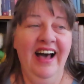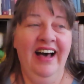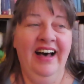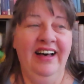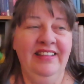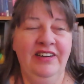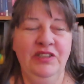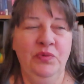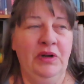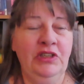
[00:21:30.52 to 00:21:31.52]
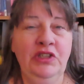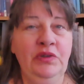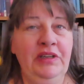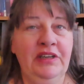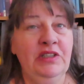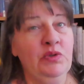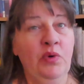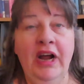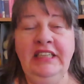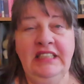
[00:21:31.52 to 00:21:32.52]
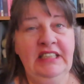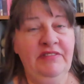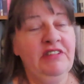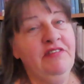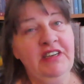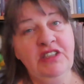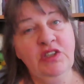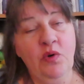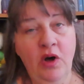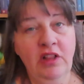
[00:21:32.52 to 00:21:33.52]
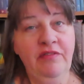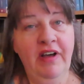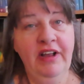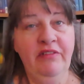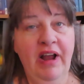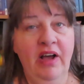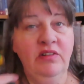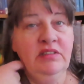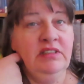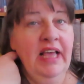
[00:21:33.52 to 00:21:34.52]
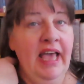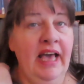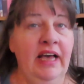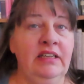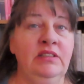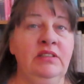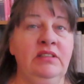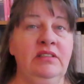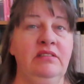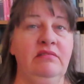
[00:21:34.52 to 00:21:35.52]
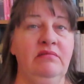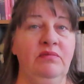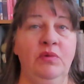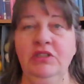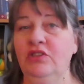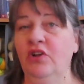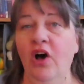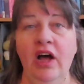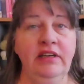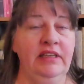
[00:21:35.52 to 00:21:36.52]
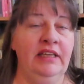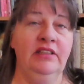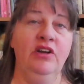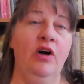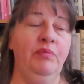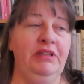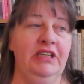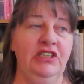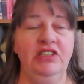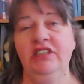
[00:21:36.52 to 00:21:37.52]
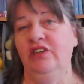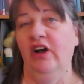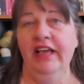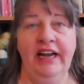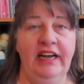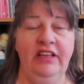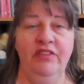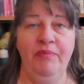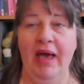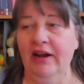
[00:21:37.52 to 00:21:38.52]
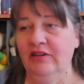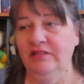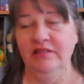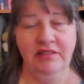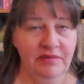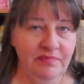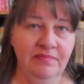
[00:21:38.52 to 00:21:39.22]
There's 1 or 2 years where I didn't even finish the qualifying round and was not in the competition, did not get any of the patterns.